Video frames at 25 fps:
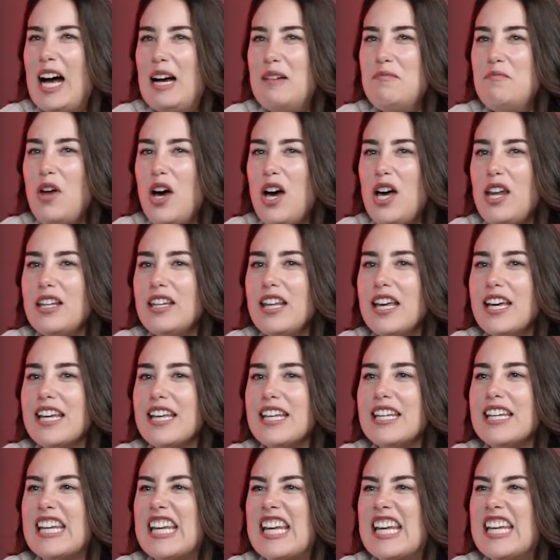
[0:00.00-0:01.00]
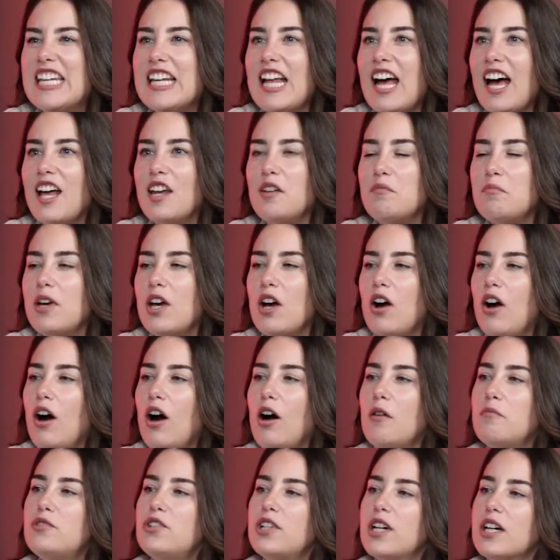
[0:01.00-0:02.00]
I'm not like an inanimate
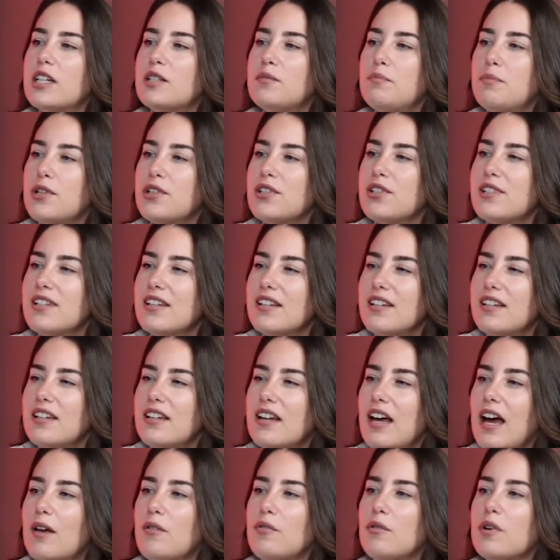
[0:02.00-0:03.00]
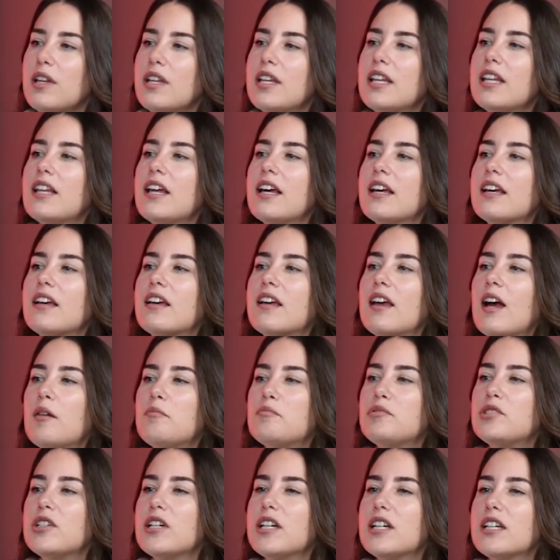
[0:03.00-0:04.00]
object person. I really like
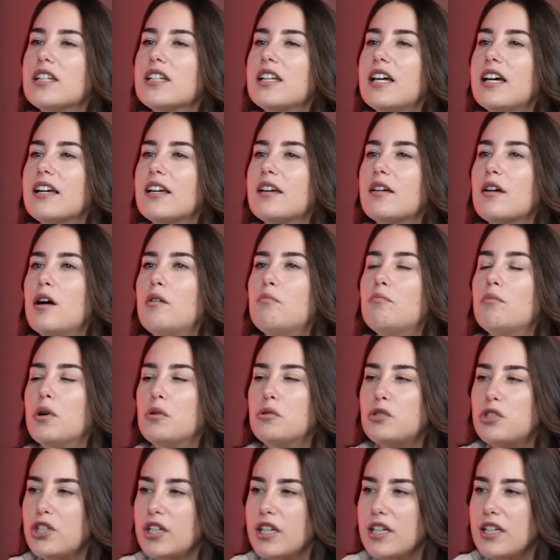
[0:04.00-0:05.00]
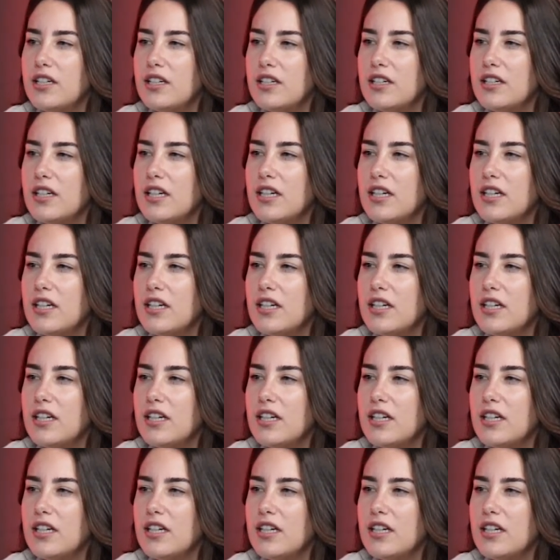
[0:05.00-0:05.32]
capturing like emotion.